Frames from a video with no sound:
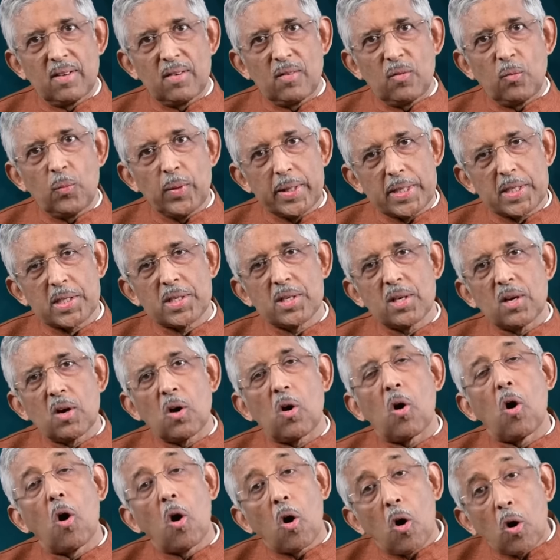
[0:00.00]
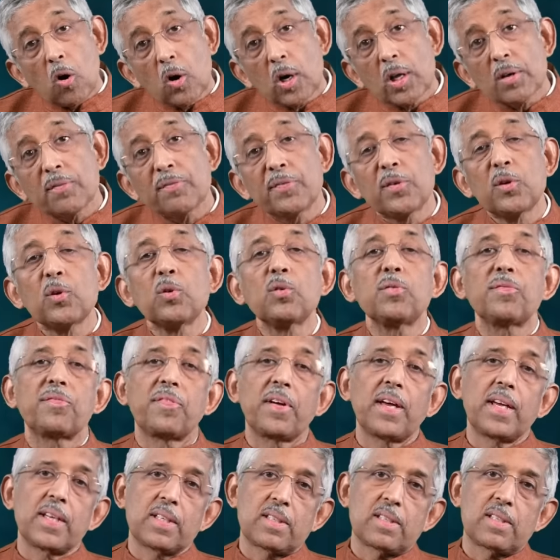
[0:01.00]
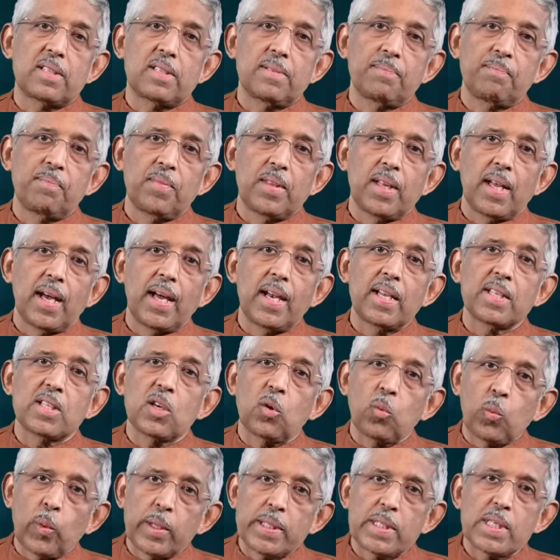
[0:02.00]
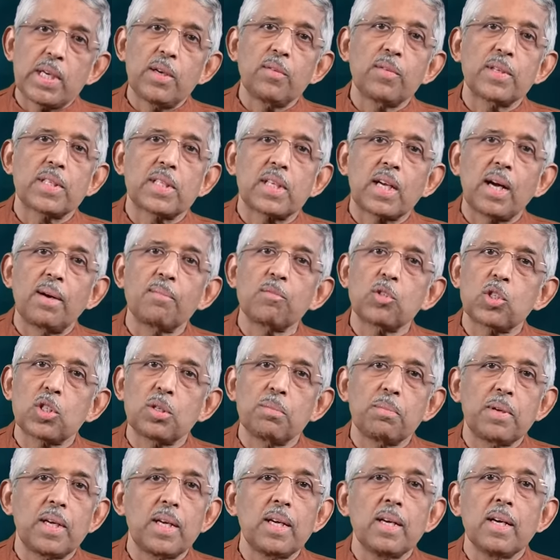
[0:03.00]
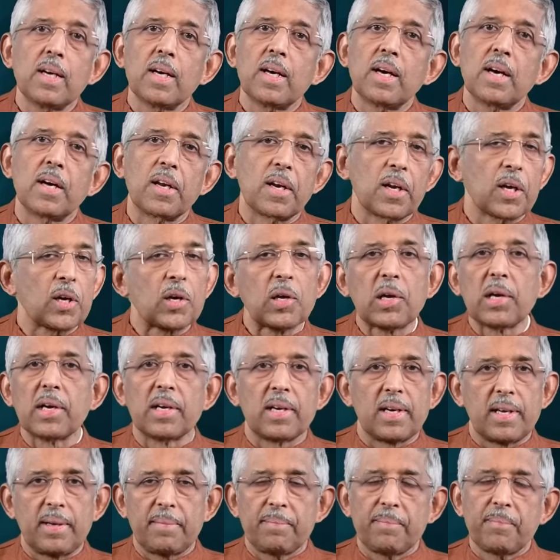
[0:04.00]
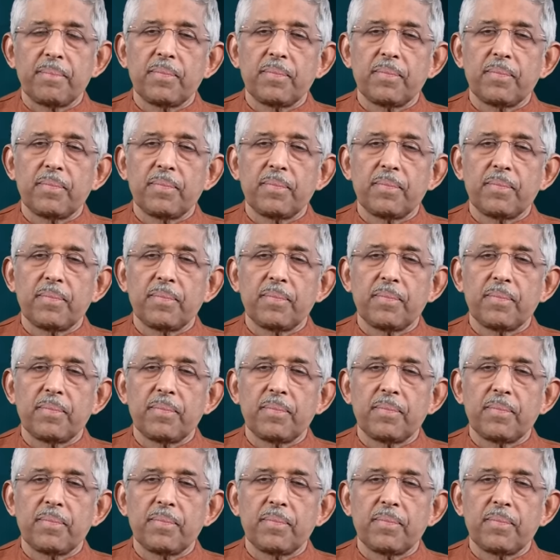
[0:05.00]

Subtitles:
which all of you face, and it's a question which comes to me regularly.